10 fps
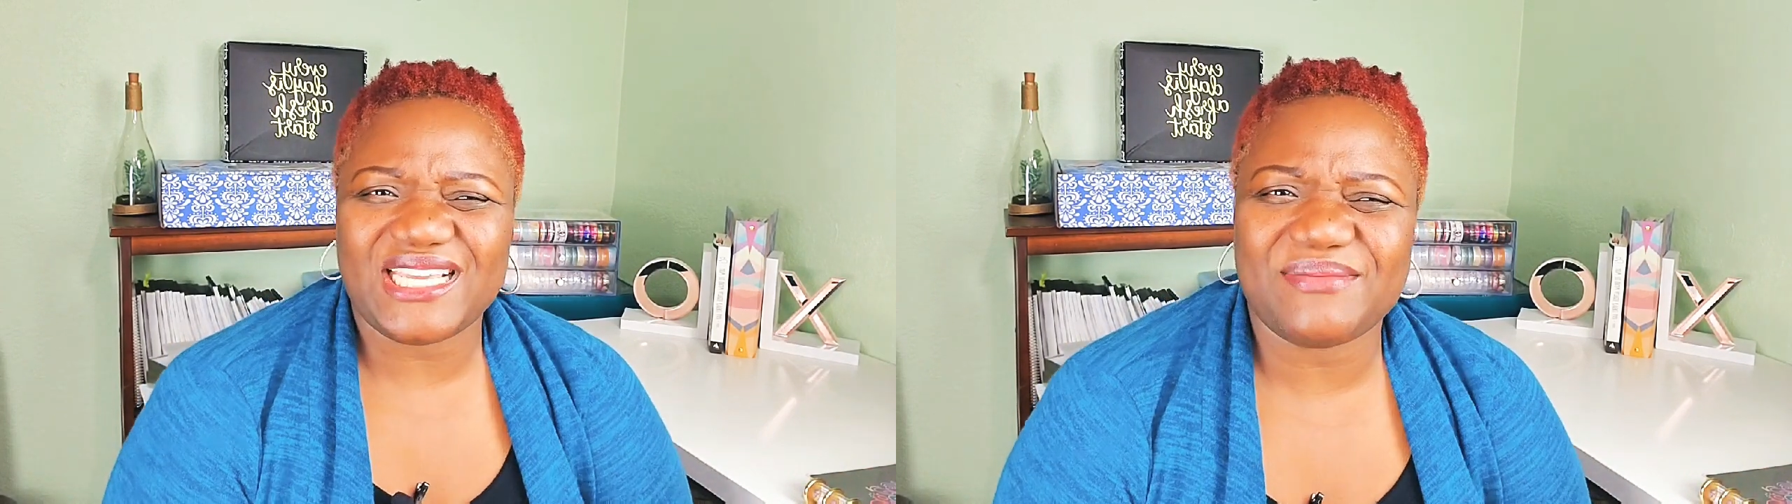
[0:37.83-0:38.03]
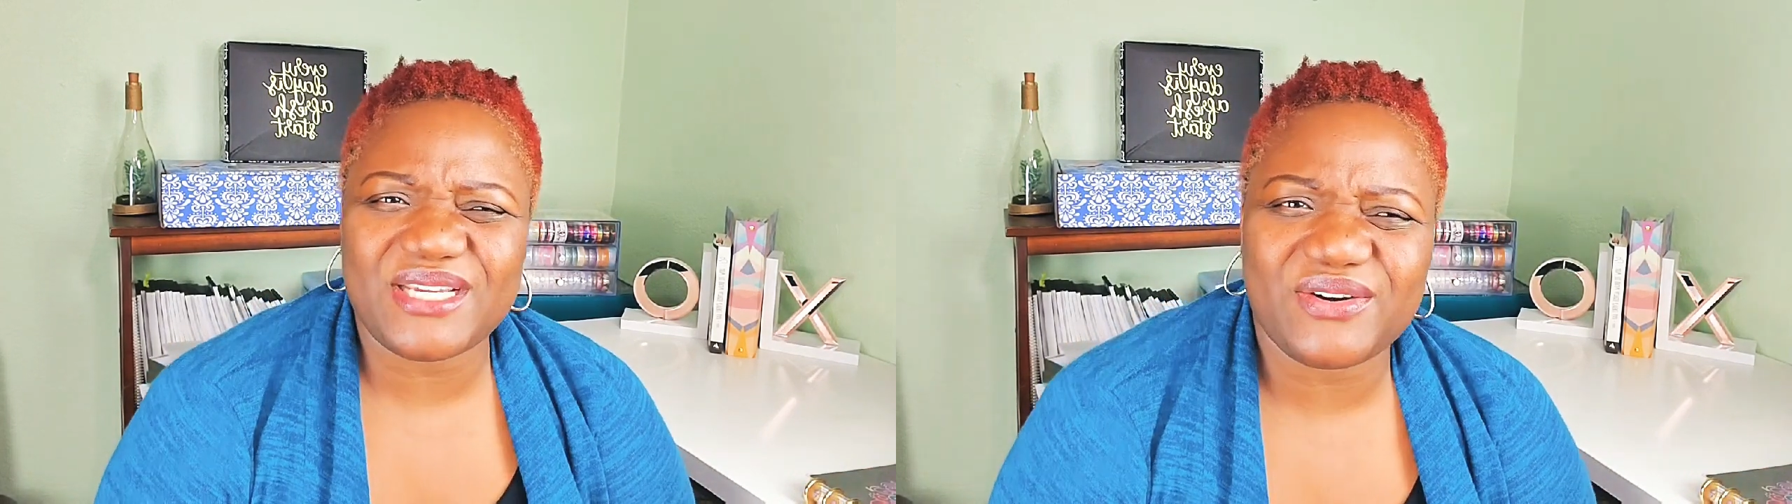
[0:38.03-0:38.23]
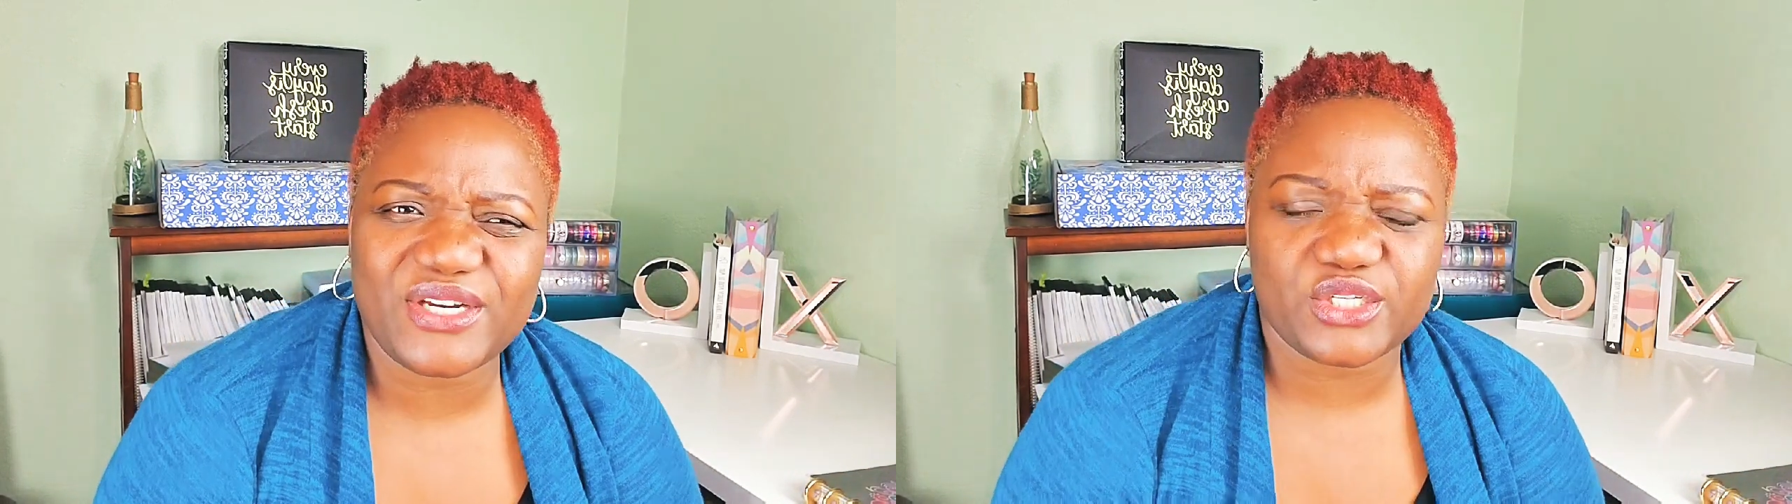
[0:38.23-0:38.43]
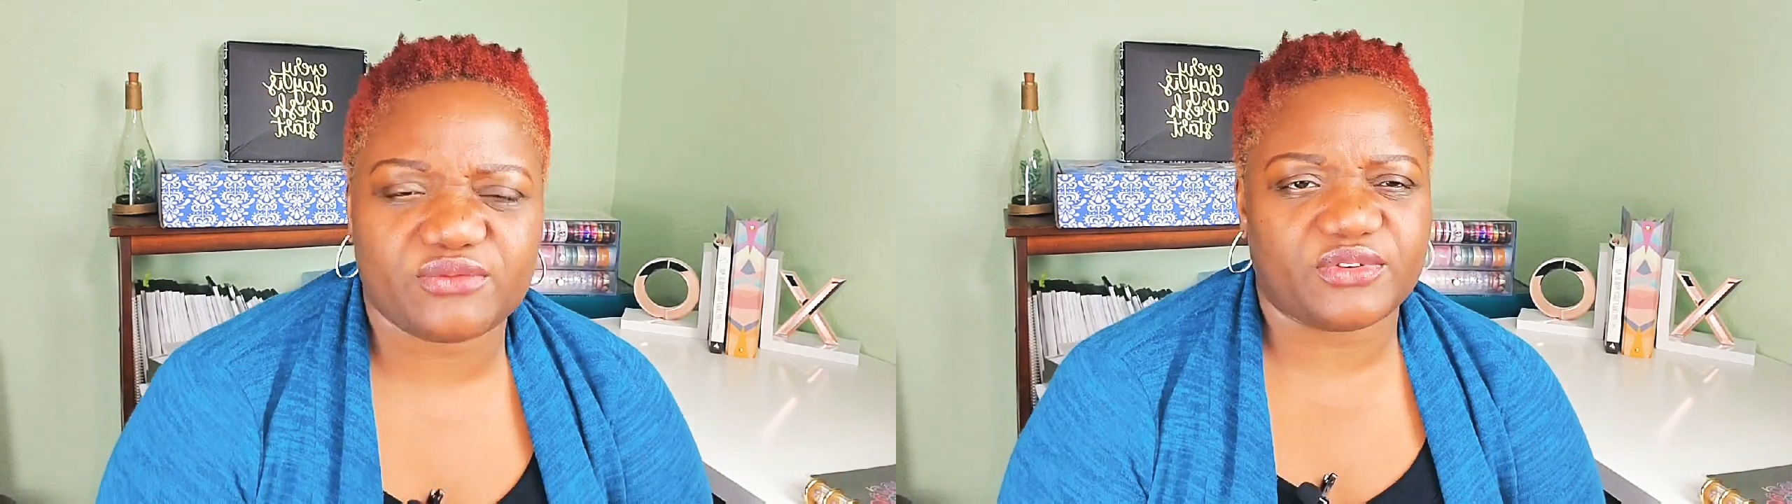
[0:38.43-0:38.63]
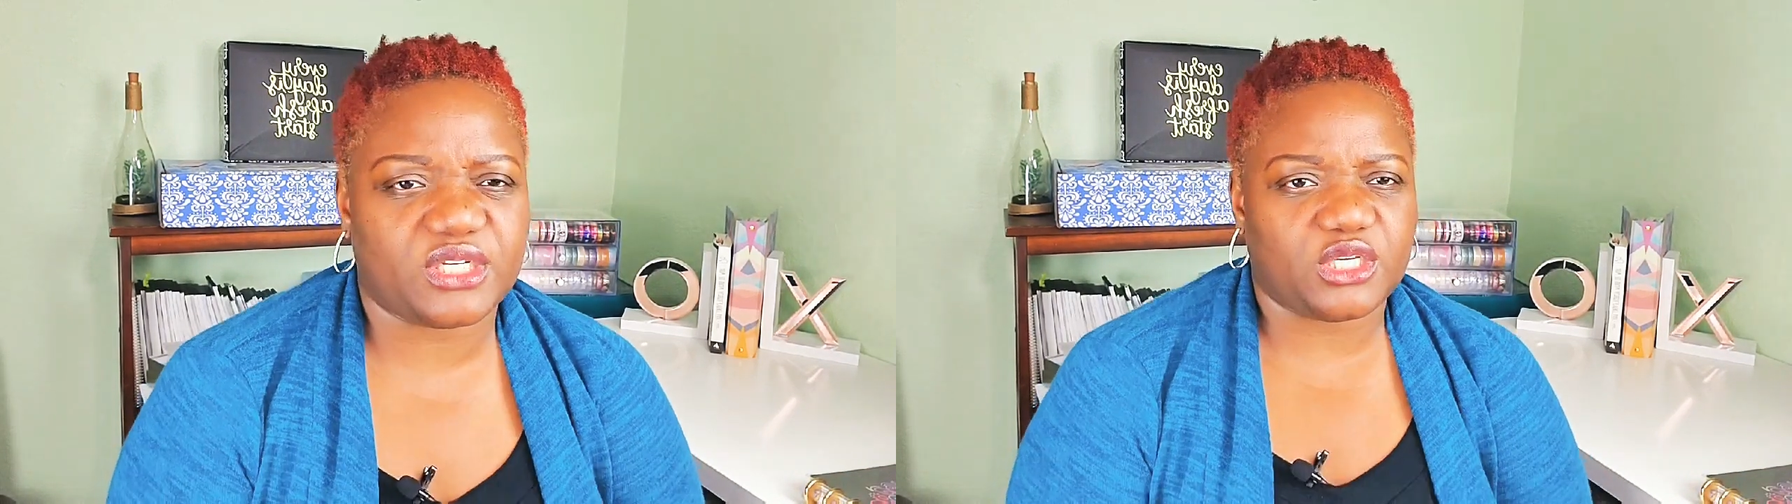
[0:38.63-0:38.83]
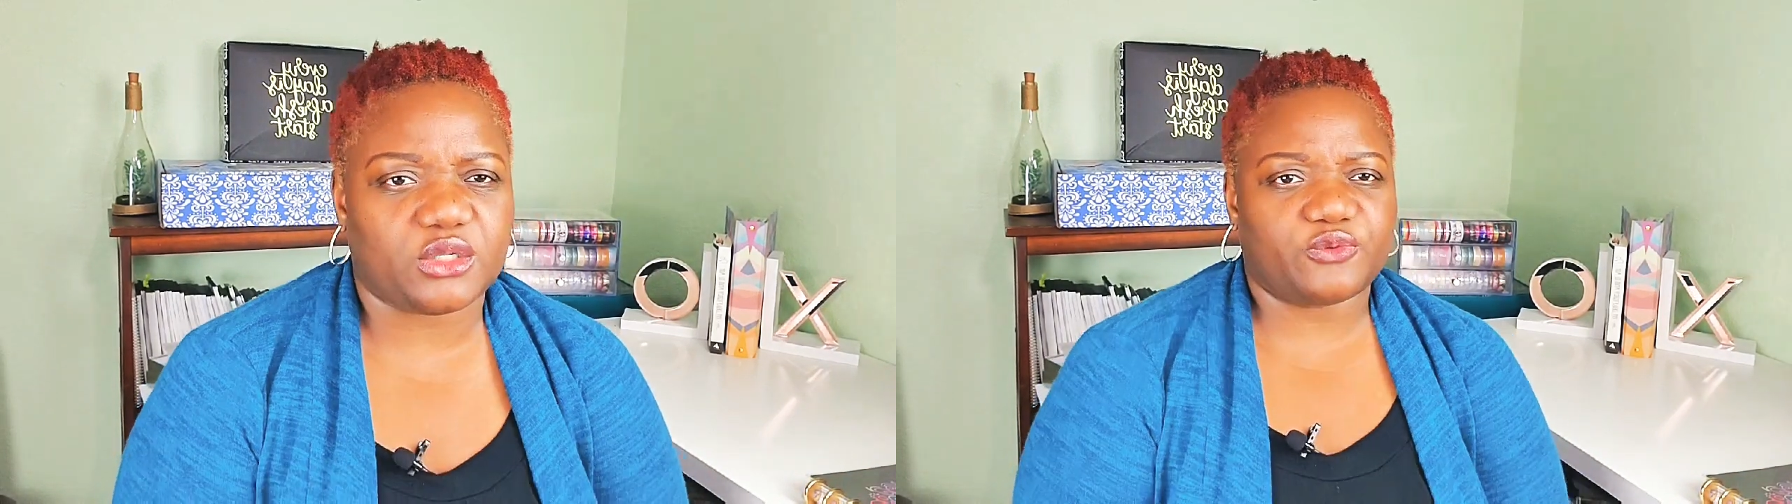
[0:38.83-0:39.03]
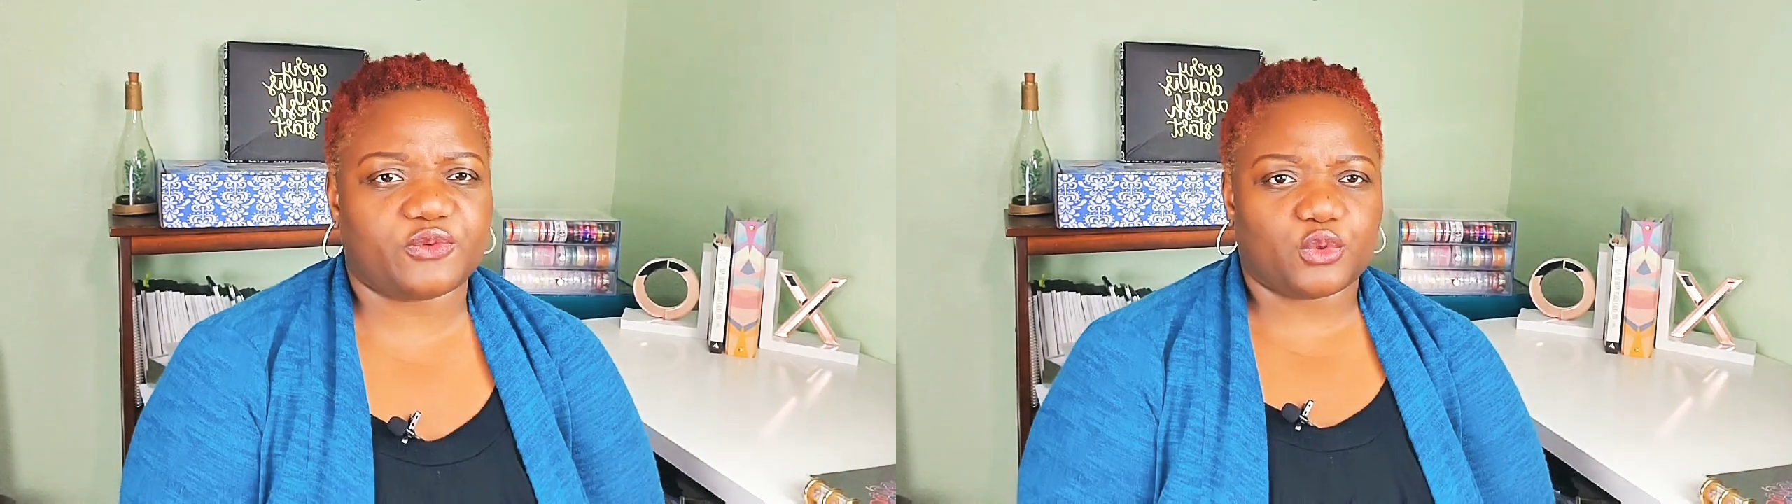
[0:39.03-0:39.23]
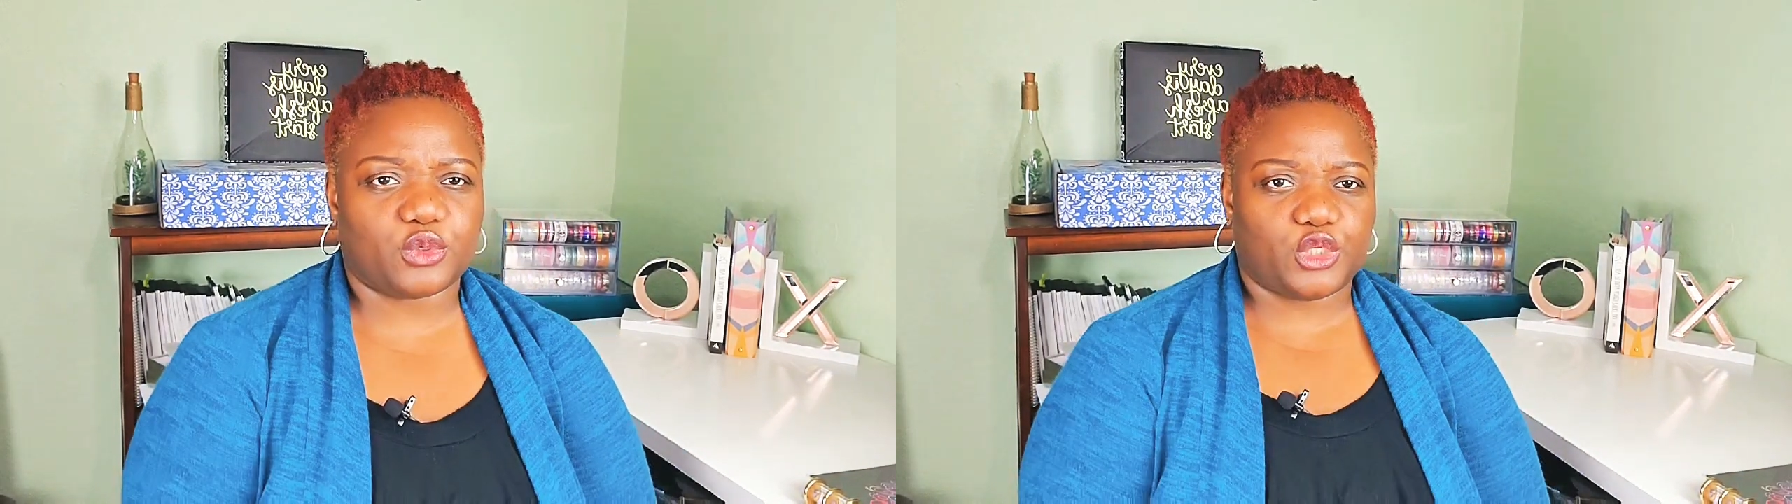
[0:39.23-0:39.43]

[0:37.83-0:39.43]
immigration video for